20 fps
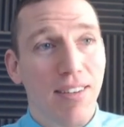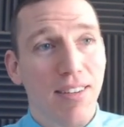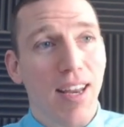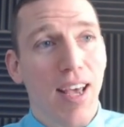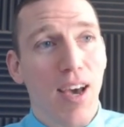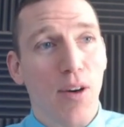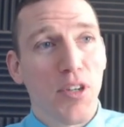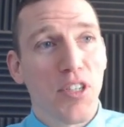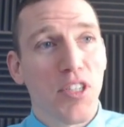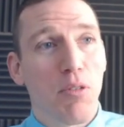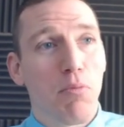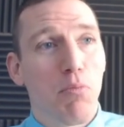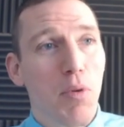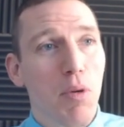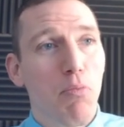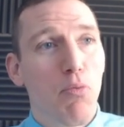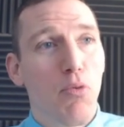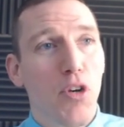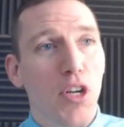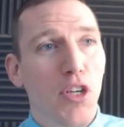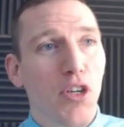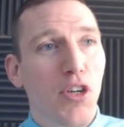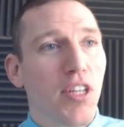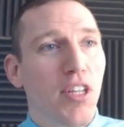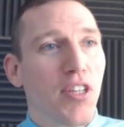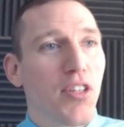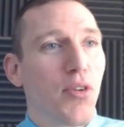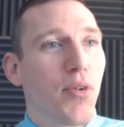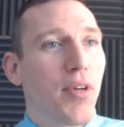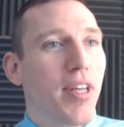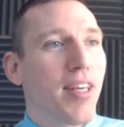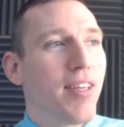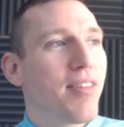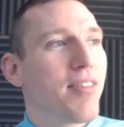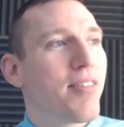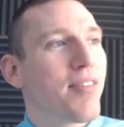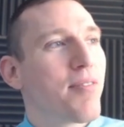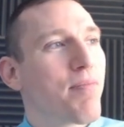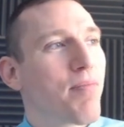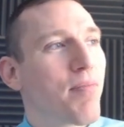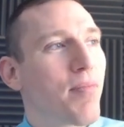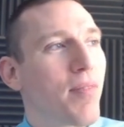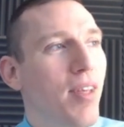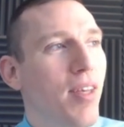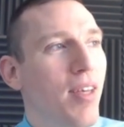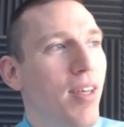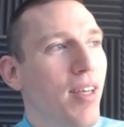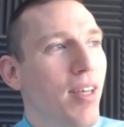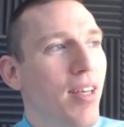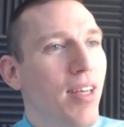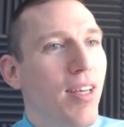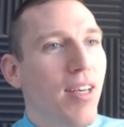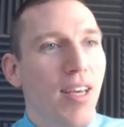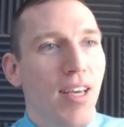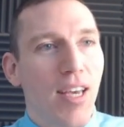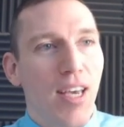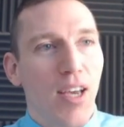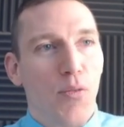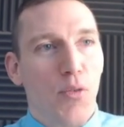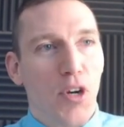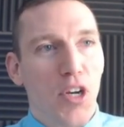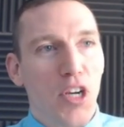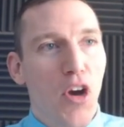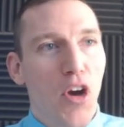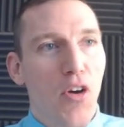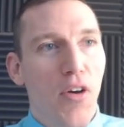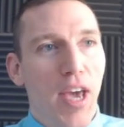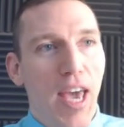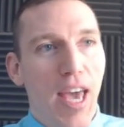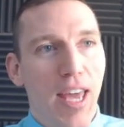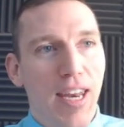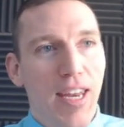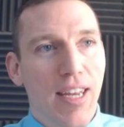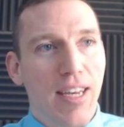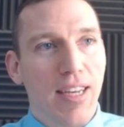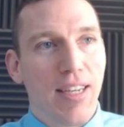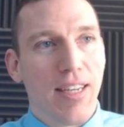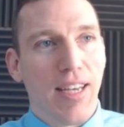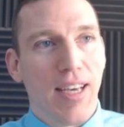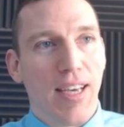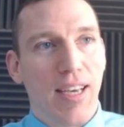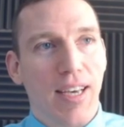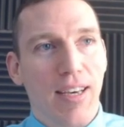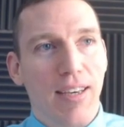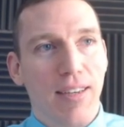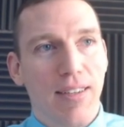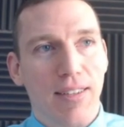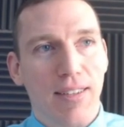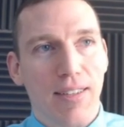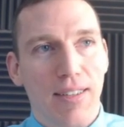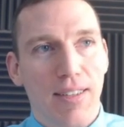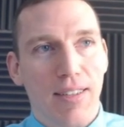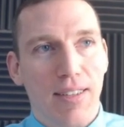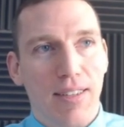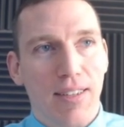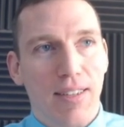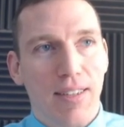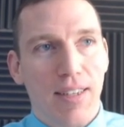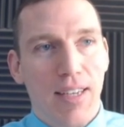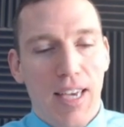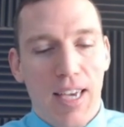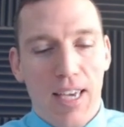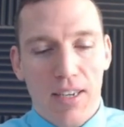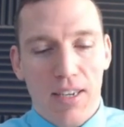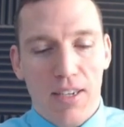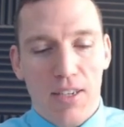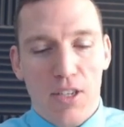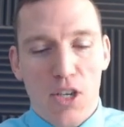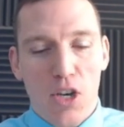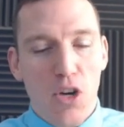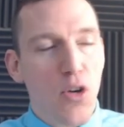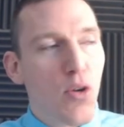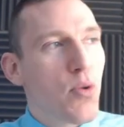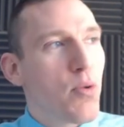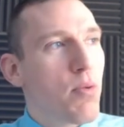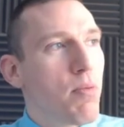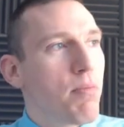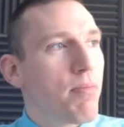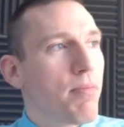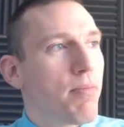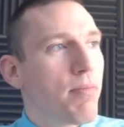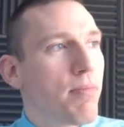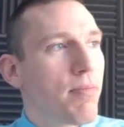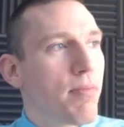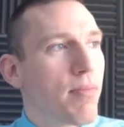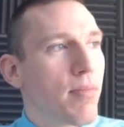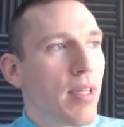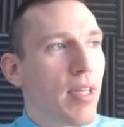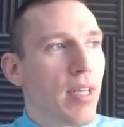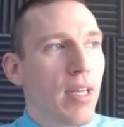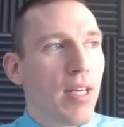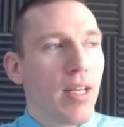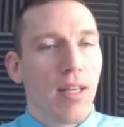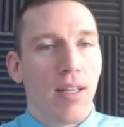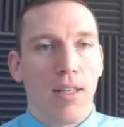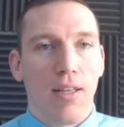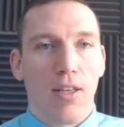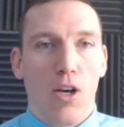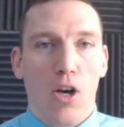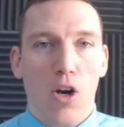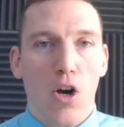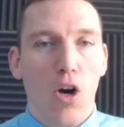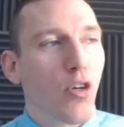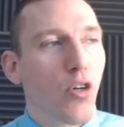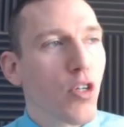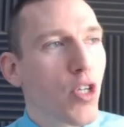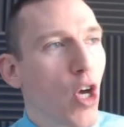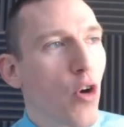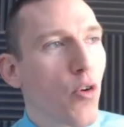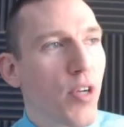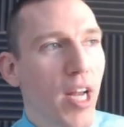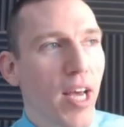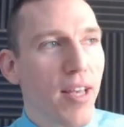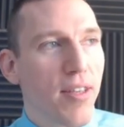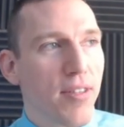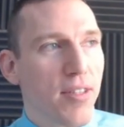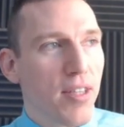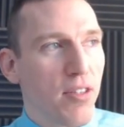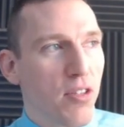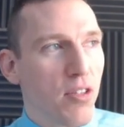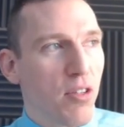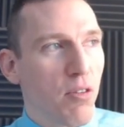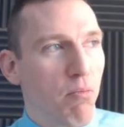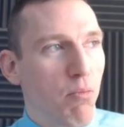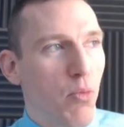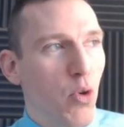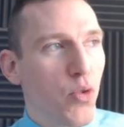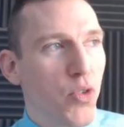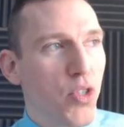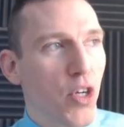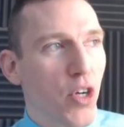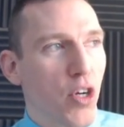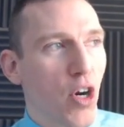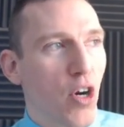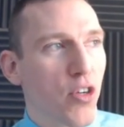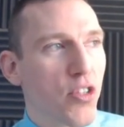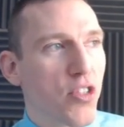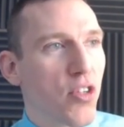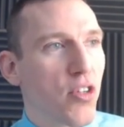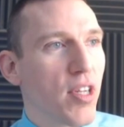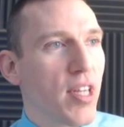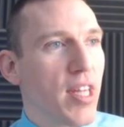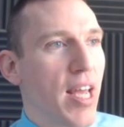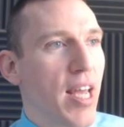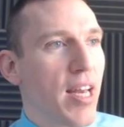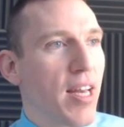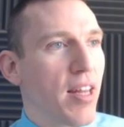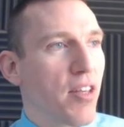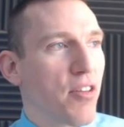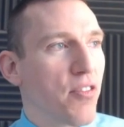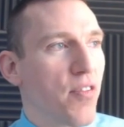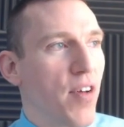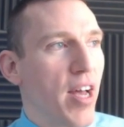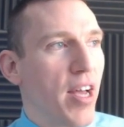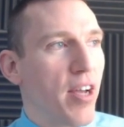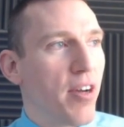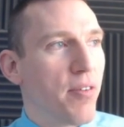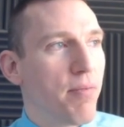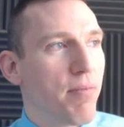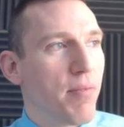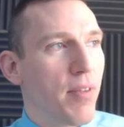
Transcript: Now we should be pretty good at doing this. We're going to go ahead and uh, hit go. All go does is moves your cursor to the end of this file.